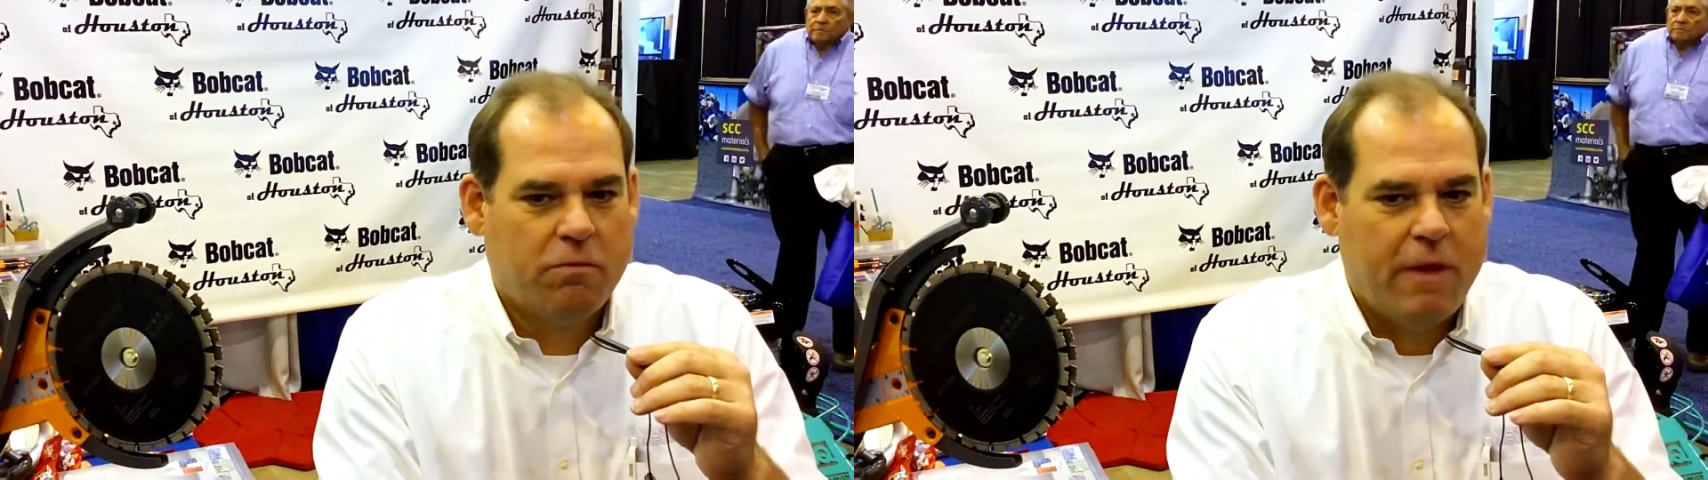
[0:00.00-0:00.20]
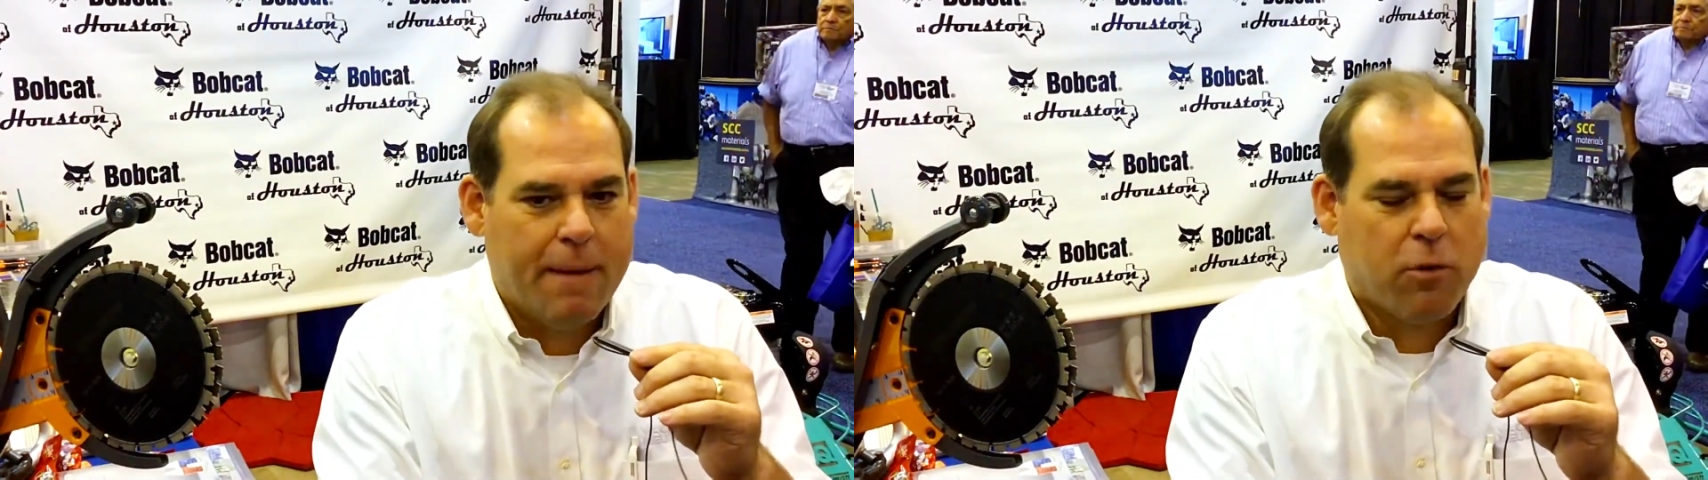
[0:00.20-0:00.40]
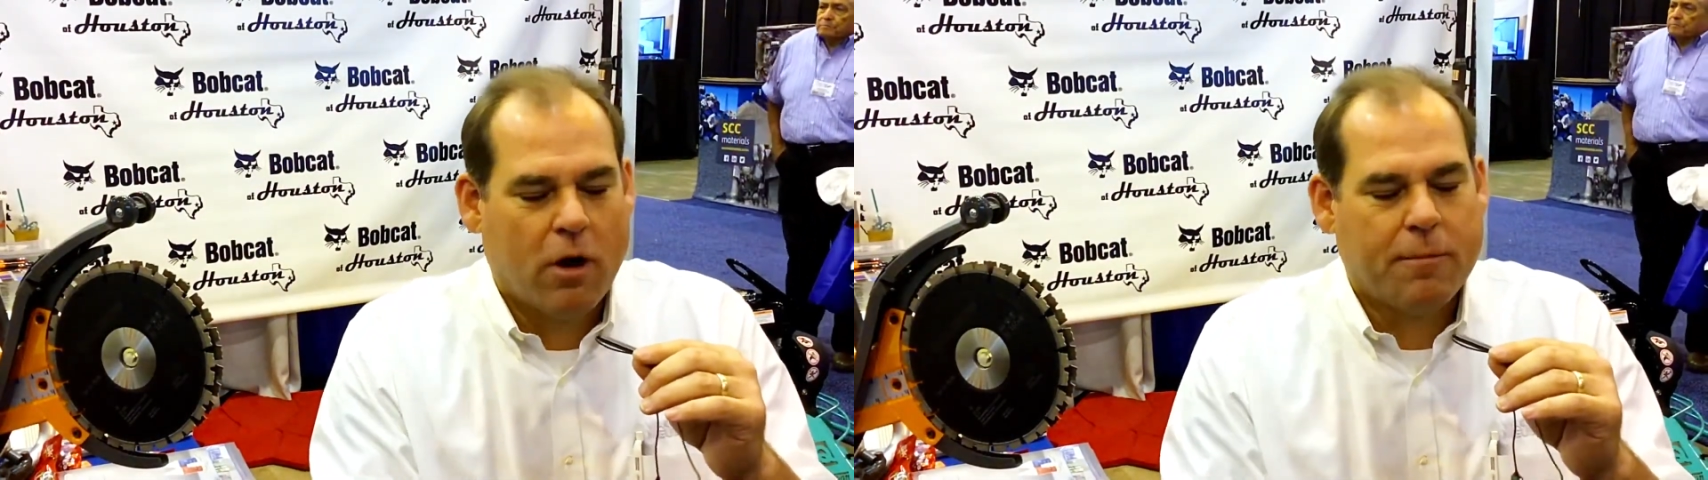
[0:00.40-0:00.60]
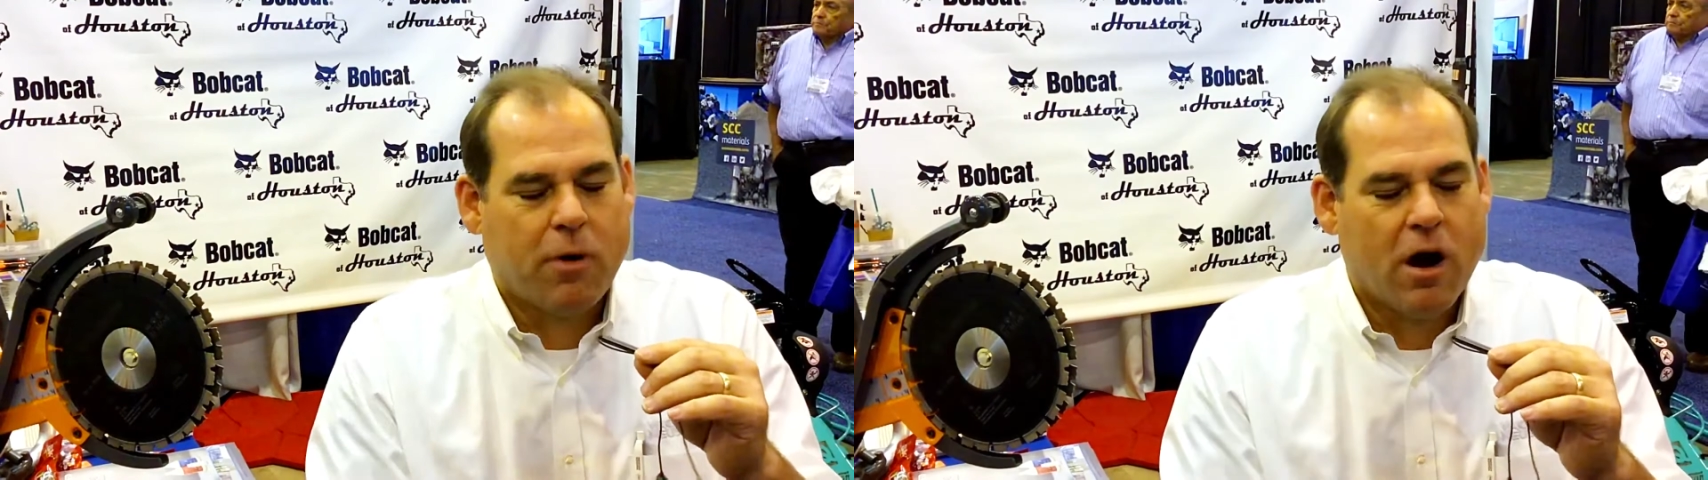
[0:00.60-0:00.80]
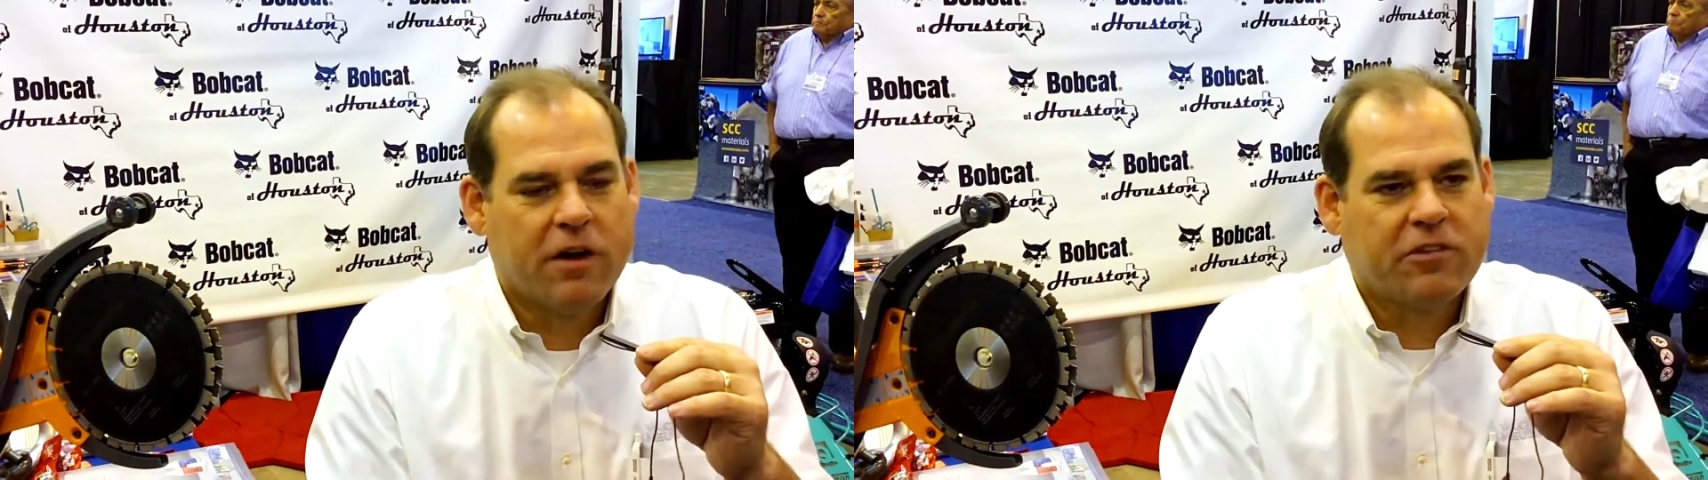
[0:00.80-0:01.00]
important
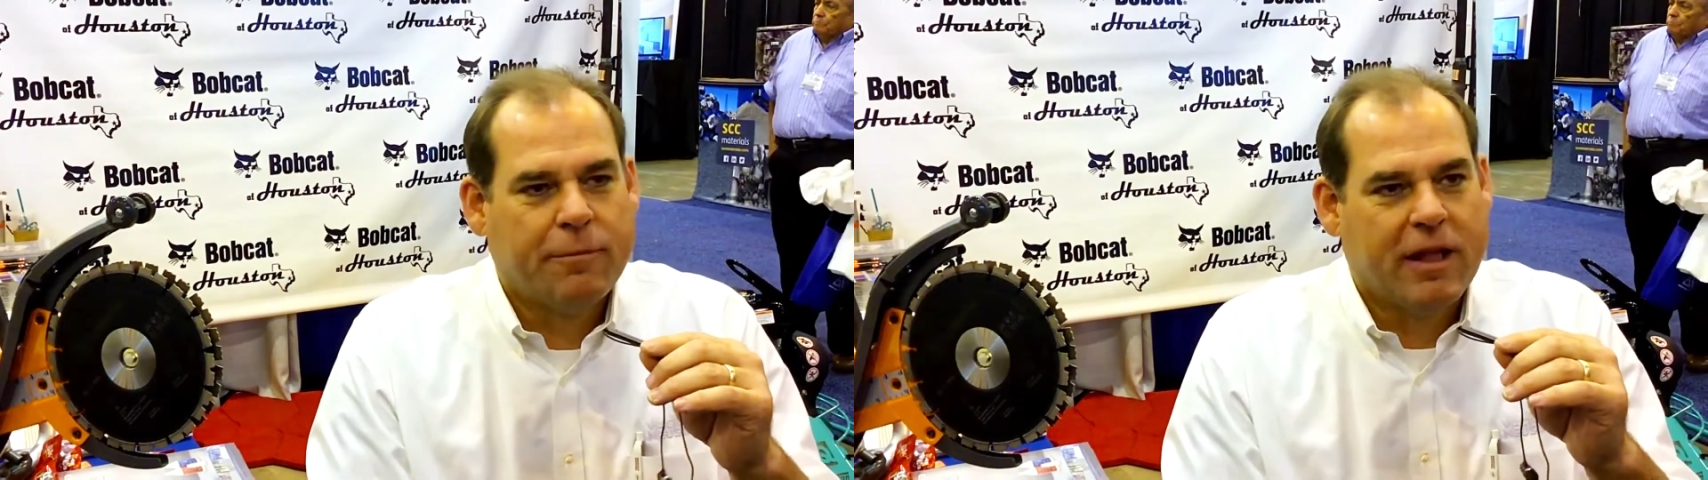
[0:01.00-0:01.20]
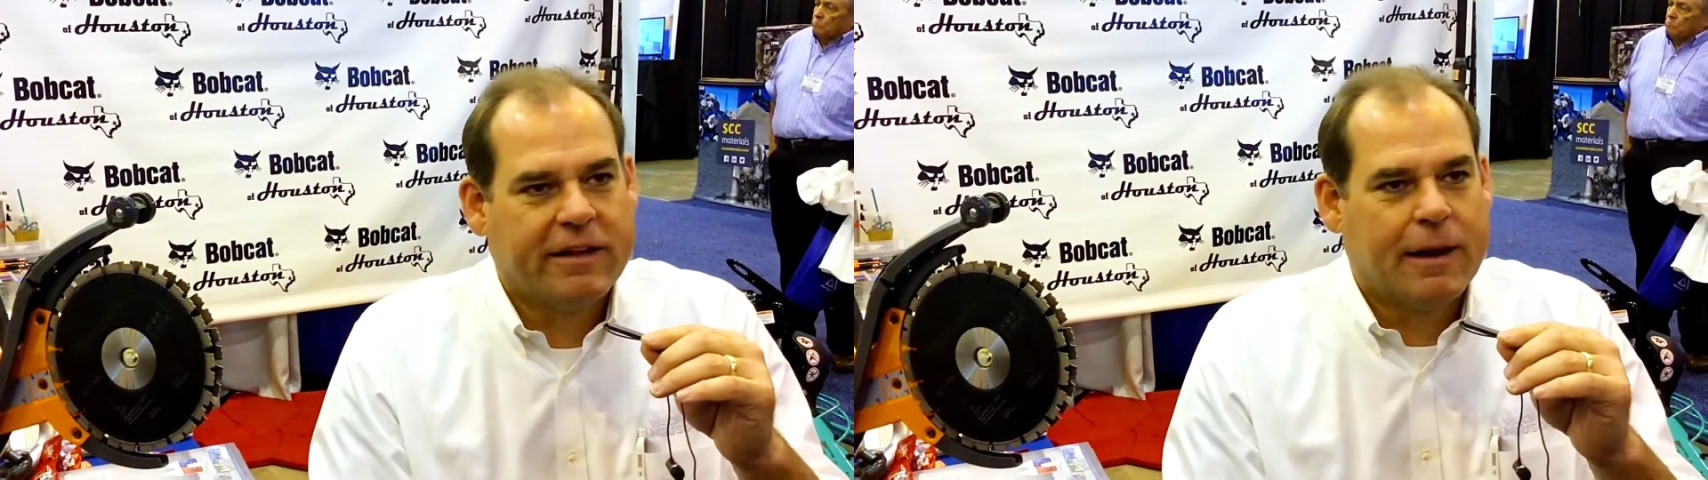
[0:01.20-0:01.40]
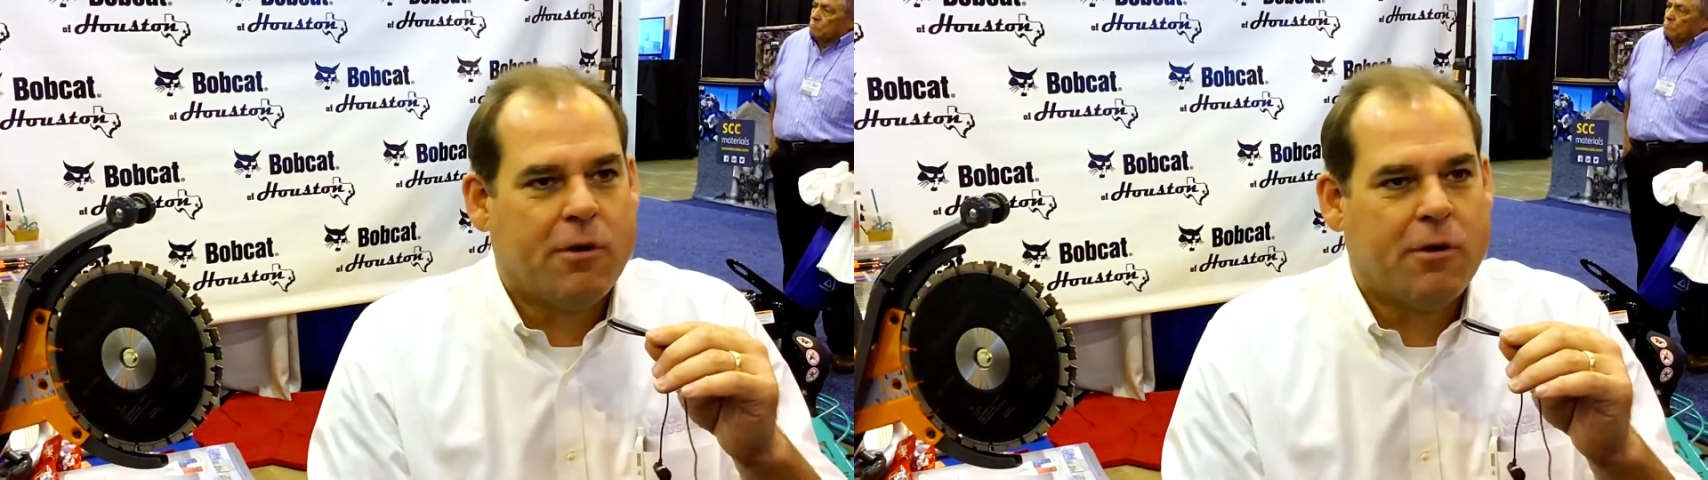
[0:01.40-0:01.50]
parts of building